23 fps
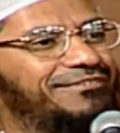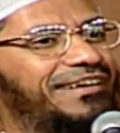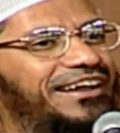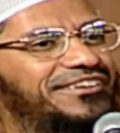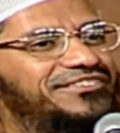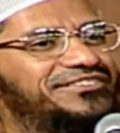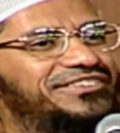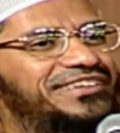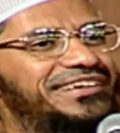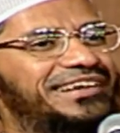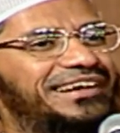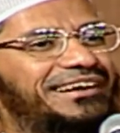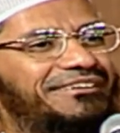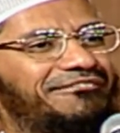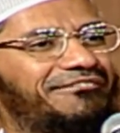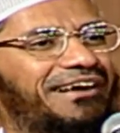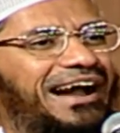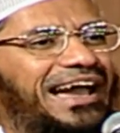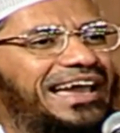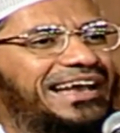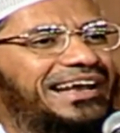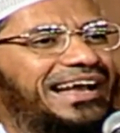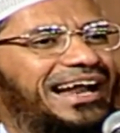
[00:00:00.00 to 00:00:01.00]
wives,
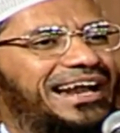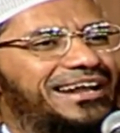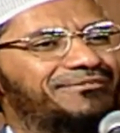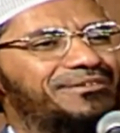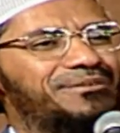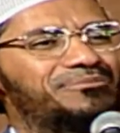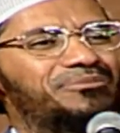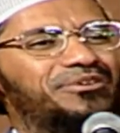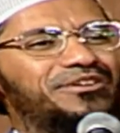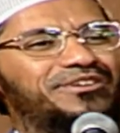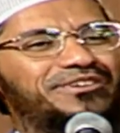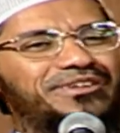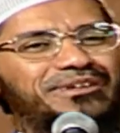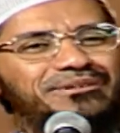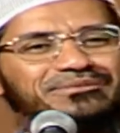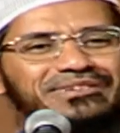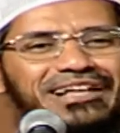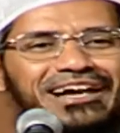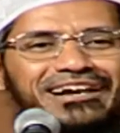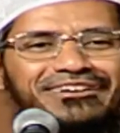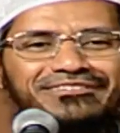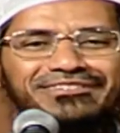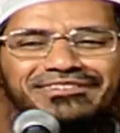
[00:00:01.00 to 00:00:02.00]
why can't we Muslims
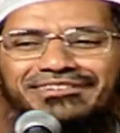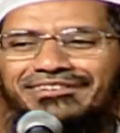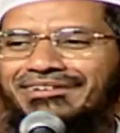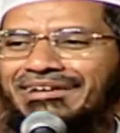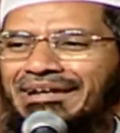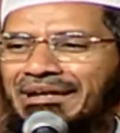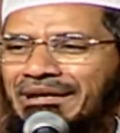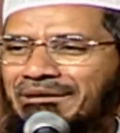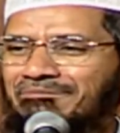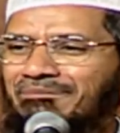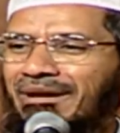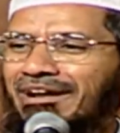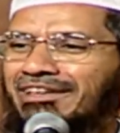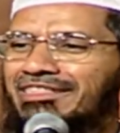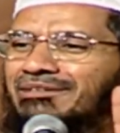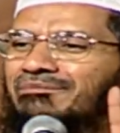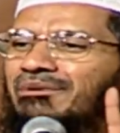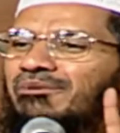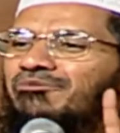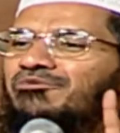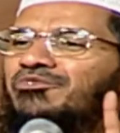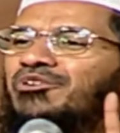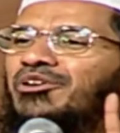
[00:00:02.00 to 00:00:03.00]
have
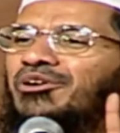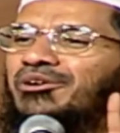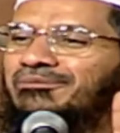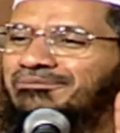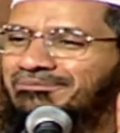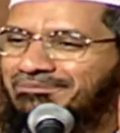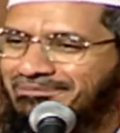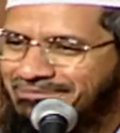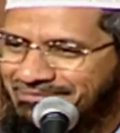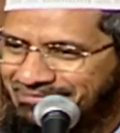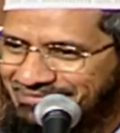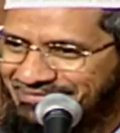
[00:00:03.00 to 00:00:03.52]
maximum 4?